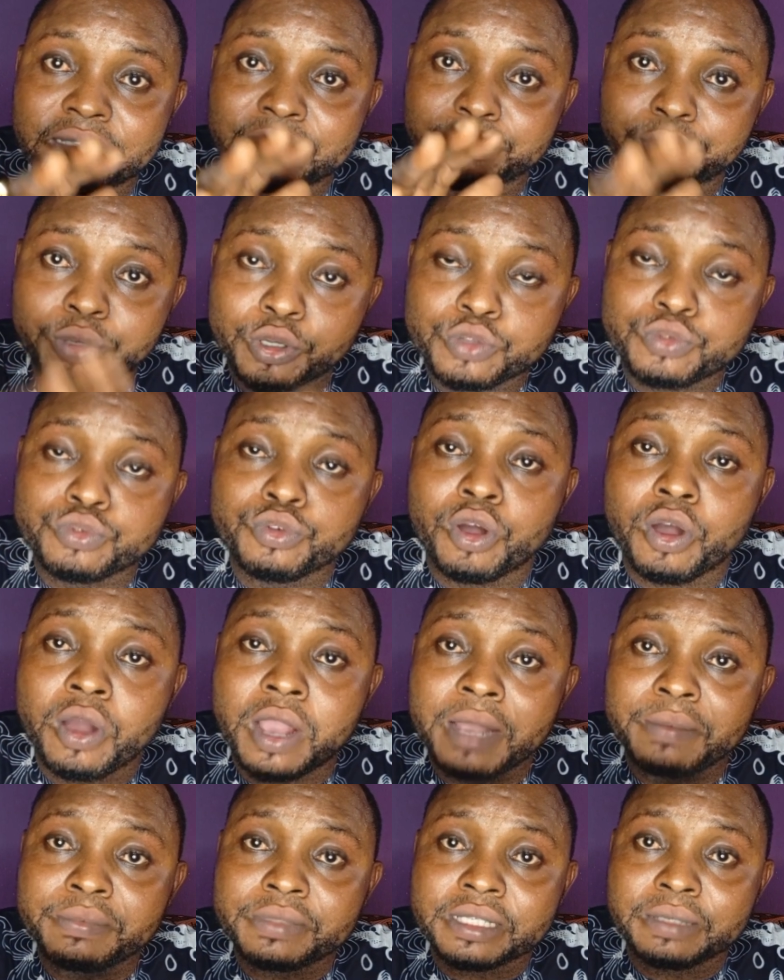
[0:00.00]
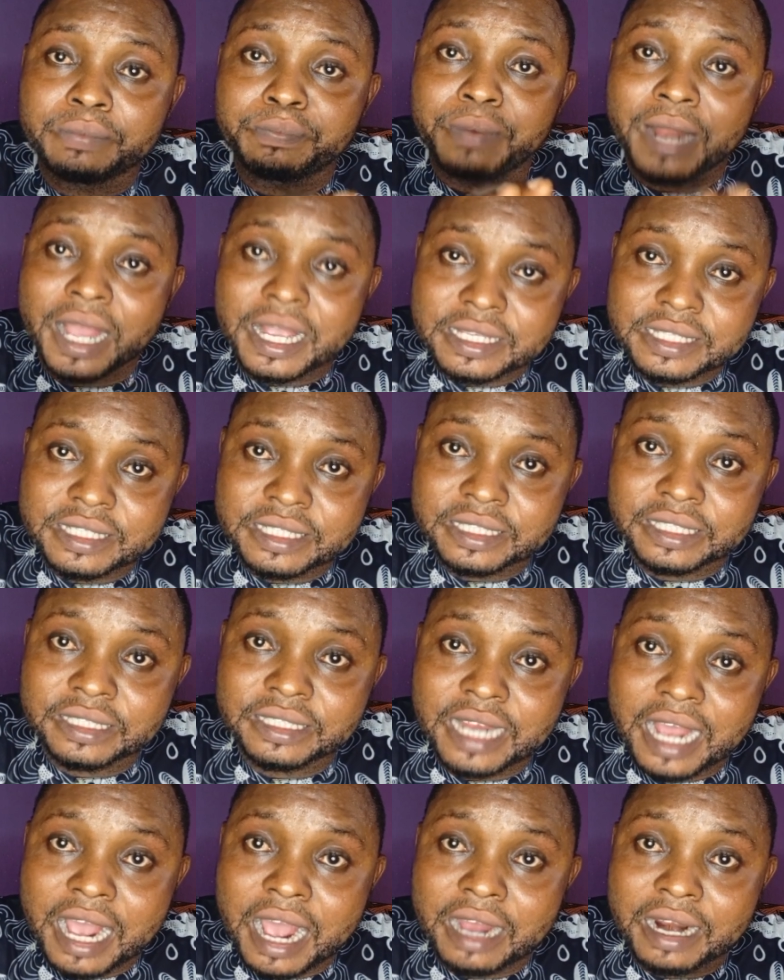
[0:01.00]
bottle or empty plastic,
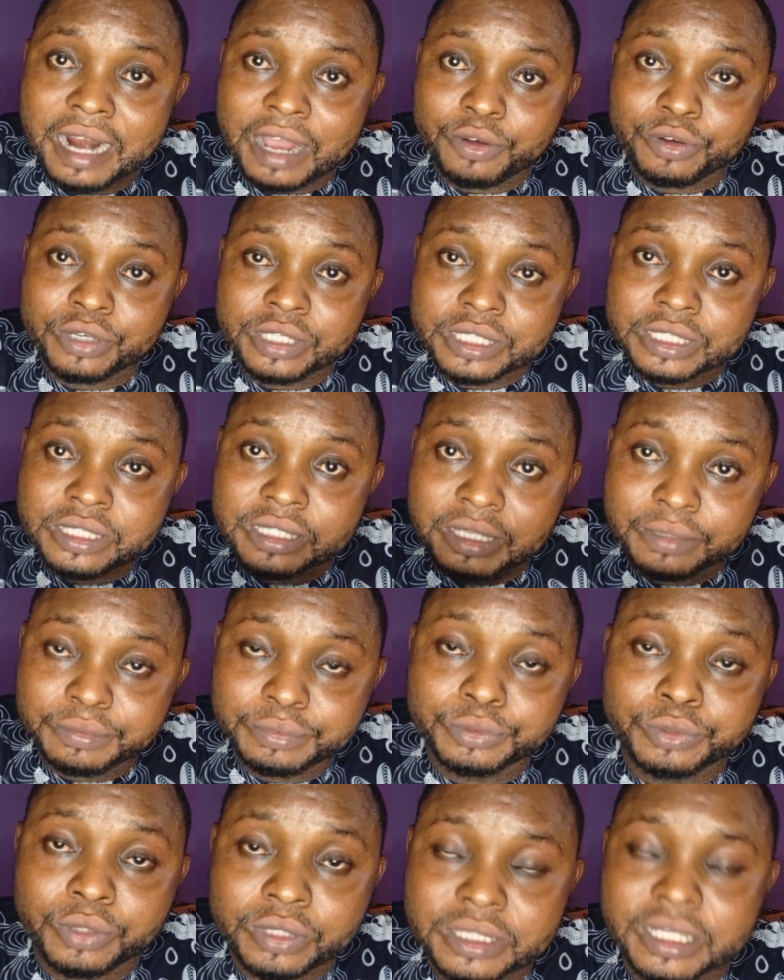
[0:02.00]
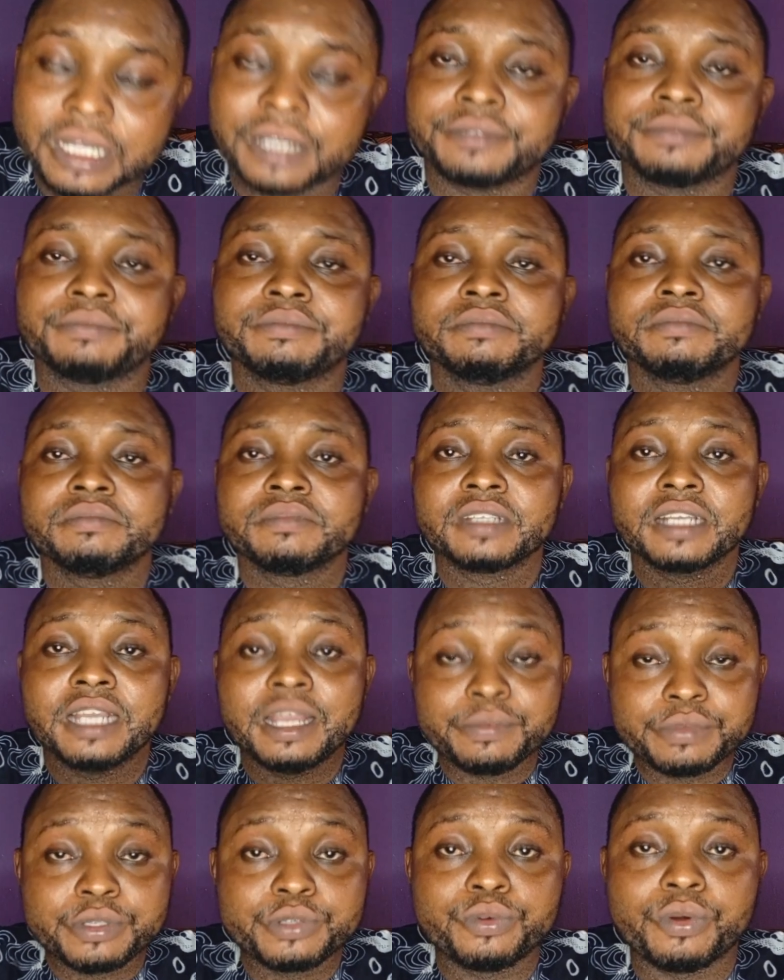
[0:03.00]
that ragolis table water,
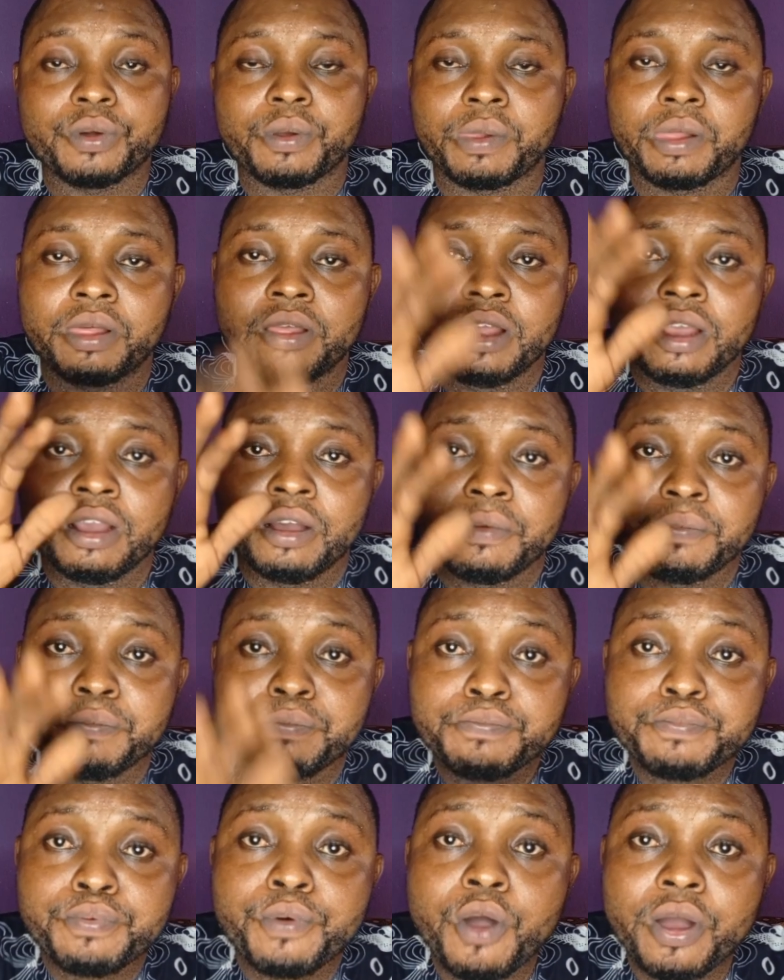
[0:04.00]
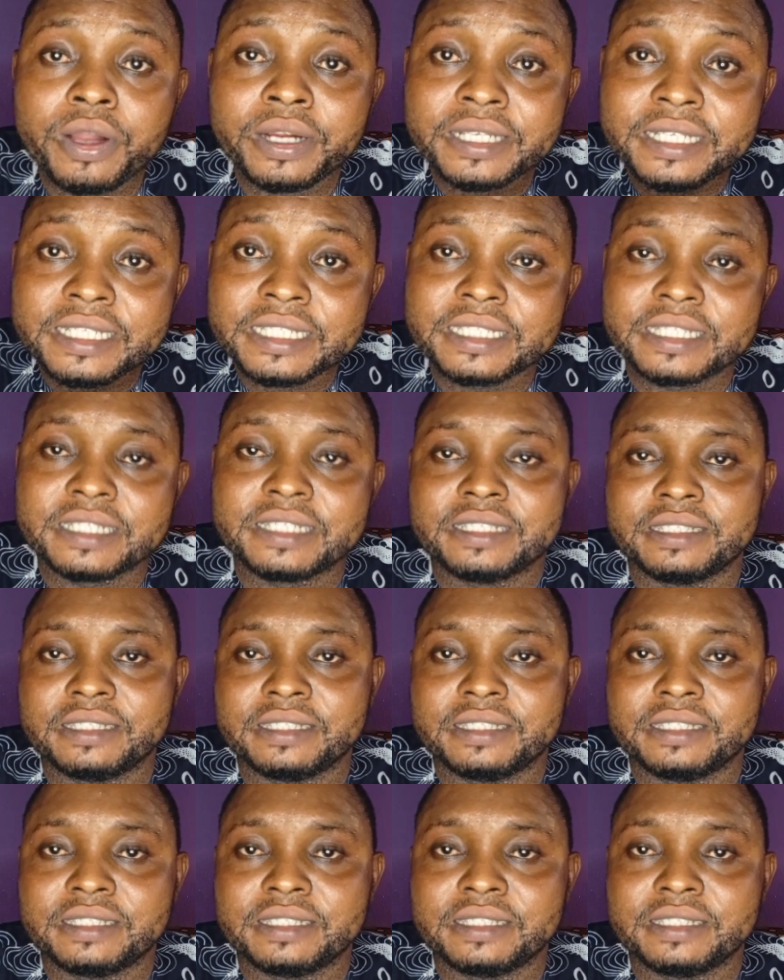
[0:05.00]
empty one. Pour it.